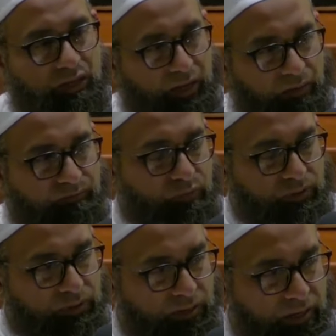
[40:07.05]

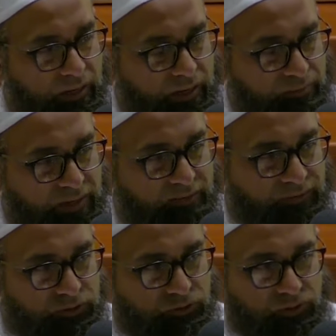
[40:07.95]
helpful and
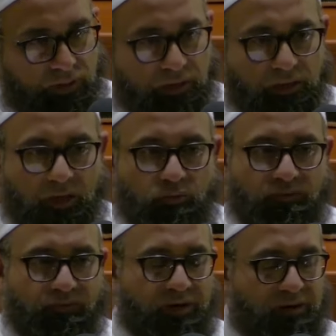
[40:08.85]
beneficial and
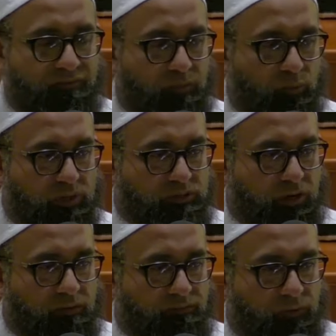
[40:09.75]
refraining from what is
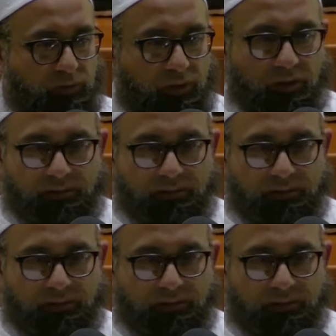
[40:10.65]
harmful.